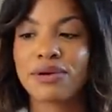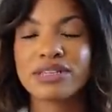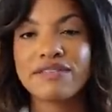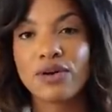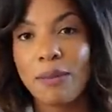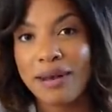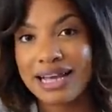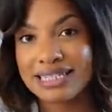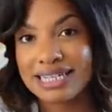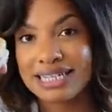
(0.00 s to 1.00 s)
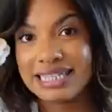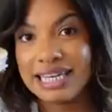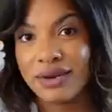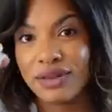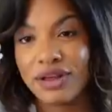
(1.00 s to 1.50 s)
because they've got a plastic
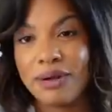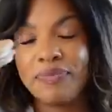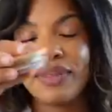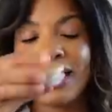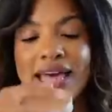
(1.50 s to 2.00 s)
seal on them,